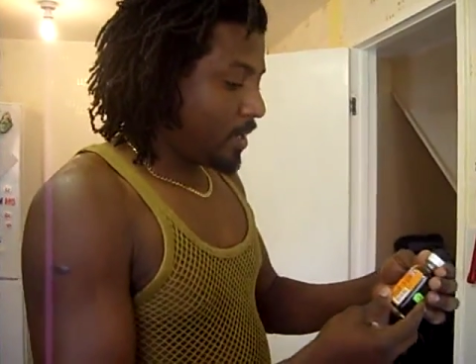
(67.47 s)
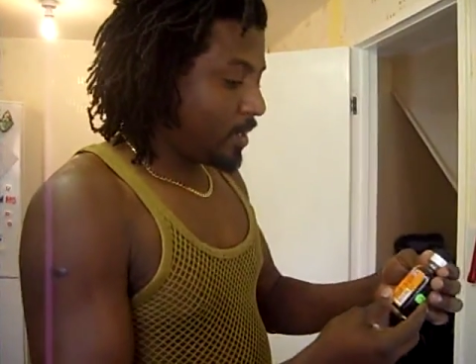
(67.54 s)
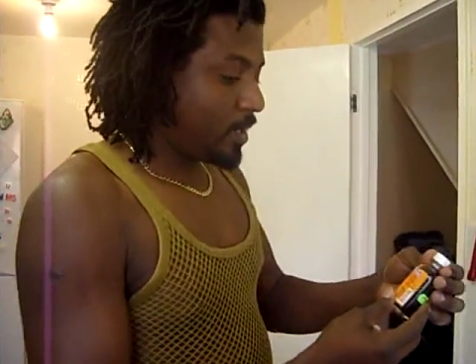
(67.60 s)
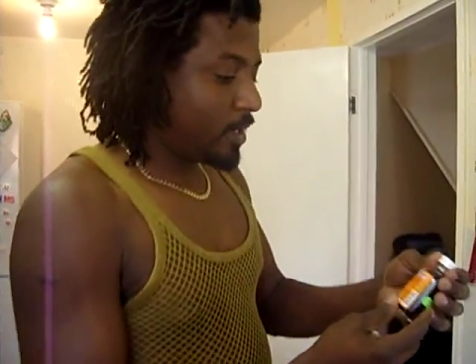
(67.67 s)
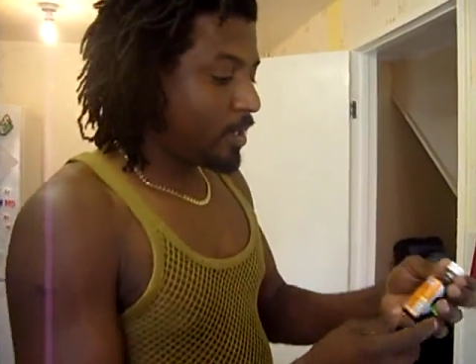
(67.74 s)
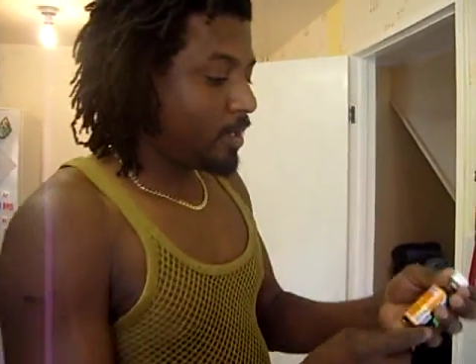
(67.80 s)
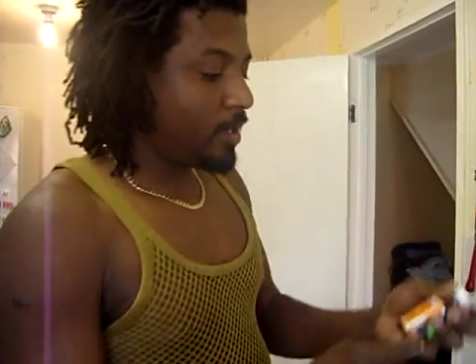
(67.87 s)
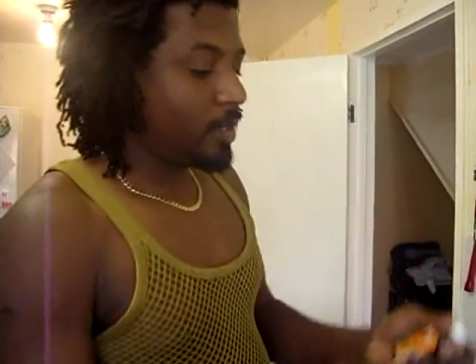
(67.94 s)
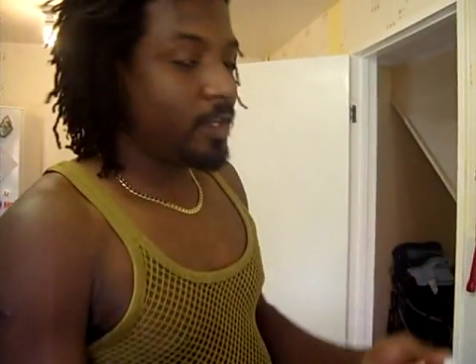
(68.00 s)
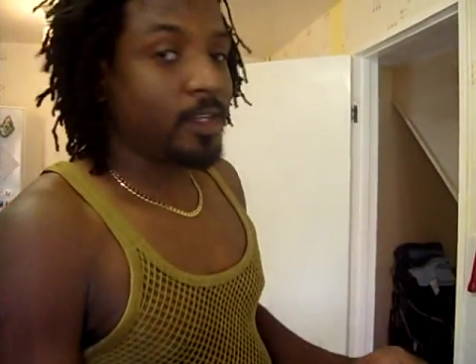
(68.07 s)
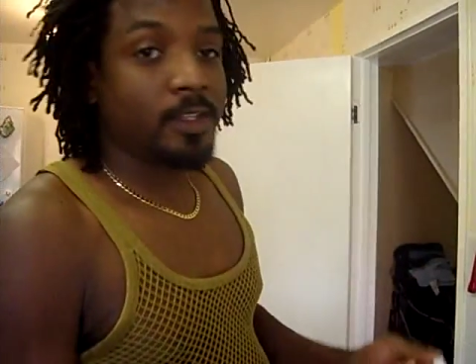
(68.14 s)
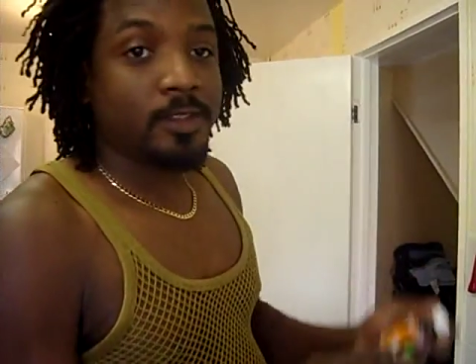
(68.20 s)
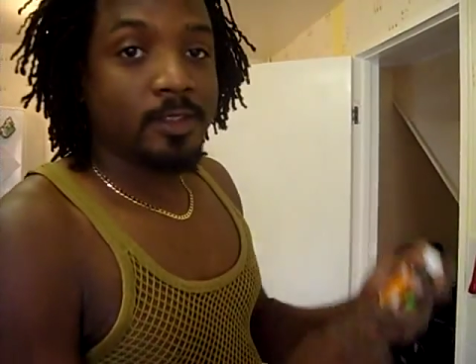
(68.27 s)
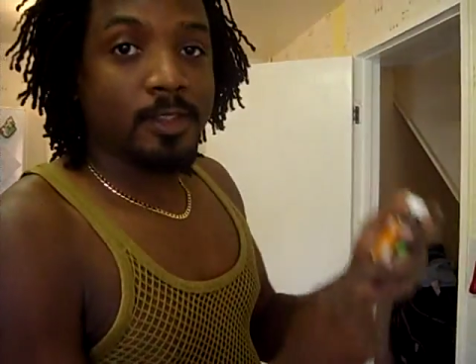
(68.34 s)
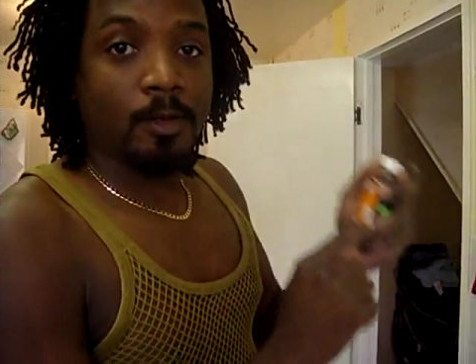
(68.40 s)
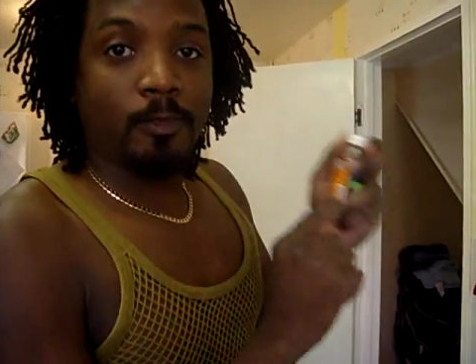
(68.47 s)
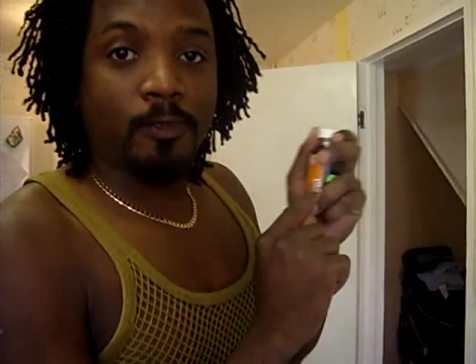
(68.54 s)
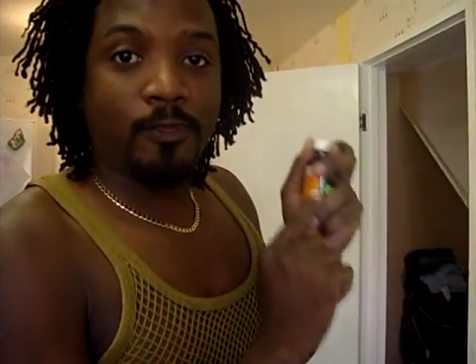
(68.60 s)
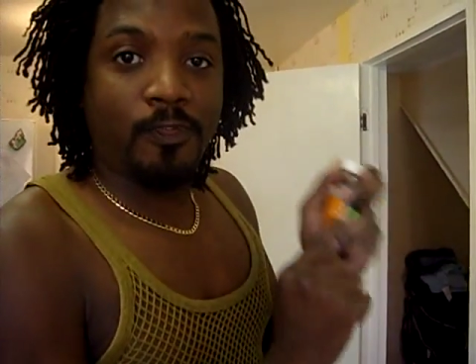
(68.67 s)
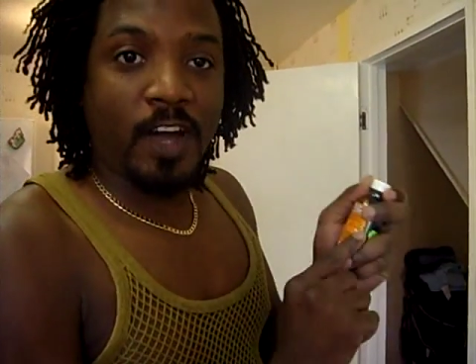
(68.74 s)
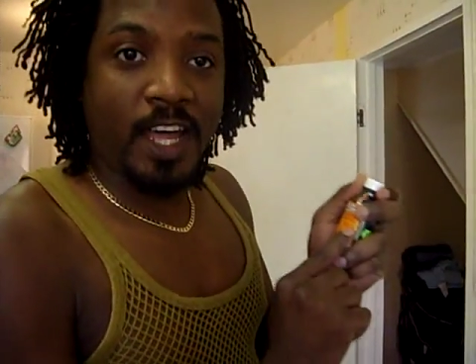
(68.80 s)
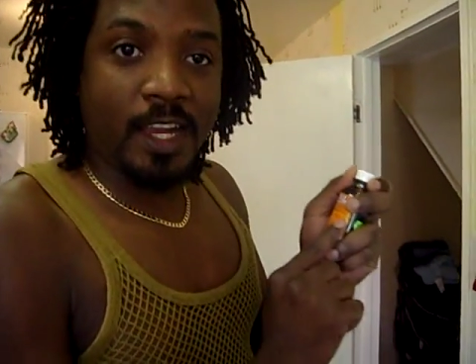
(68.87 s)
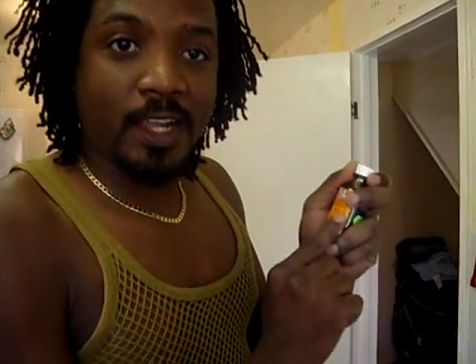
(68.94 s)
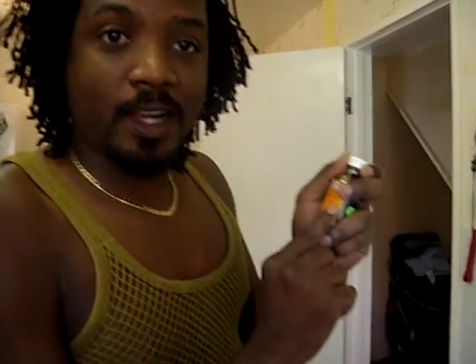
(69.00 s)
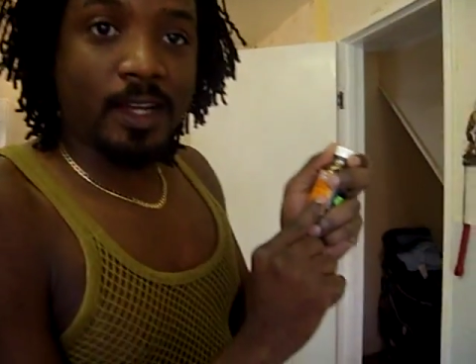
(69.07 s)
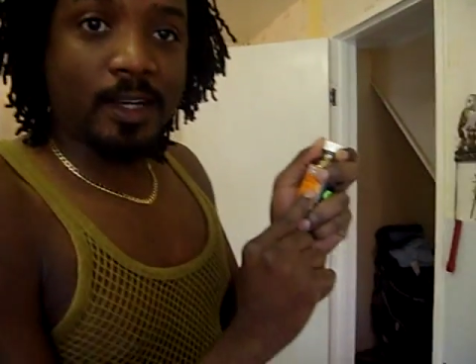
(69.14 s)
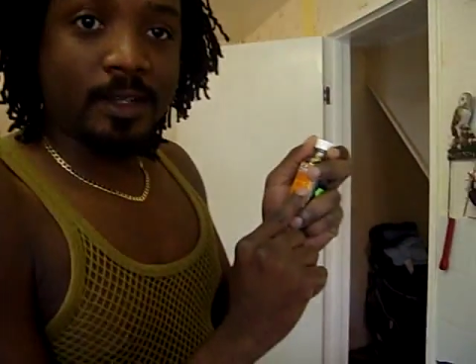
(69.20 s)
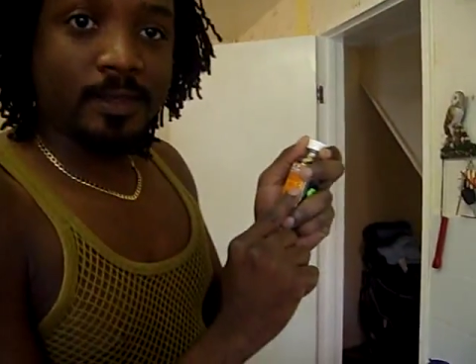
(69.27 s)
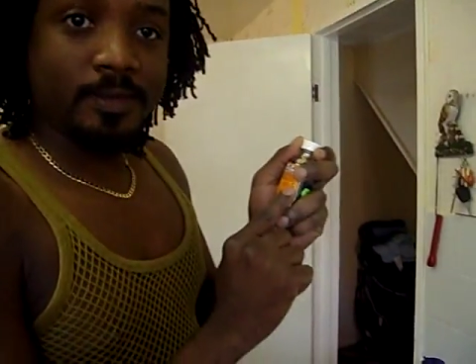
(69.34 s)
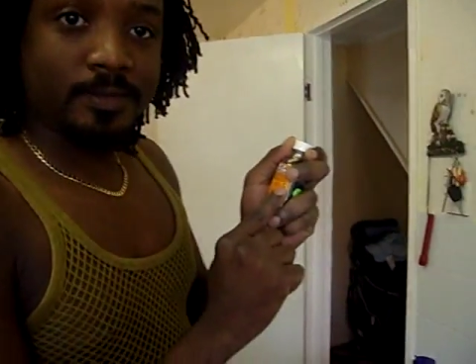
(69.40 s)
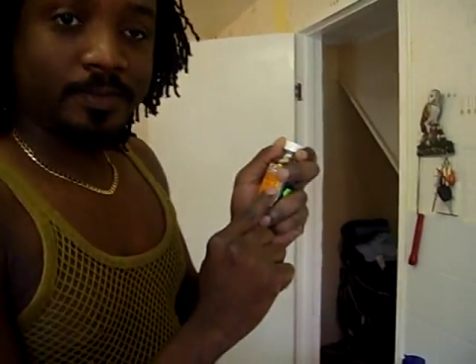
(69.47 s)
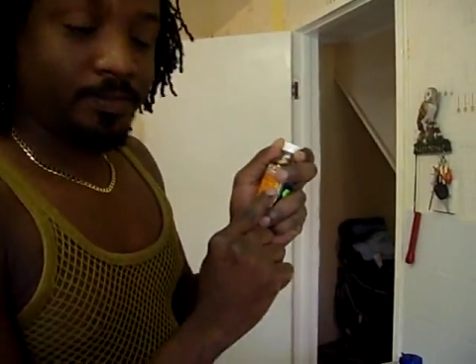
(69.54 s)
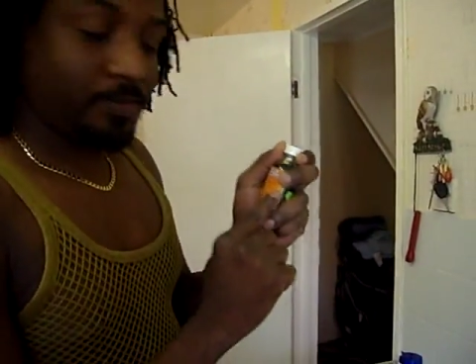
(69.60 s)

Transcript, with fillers: And you're gonna need some vanilla.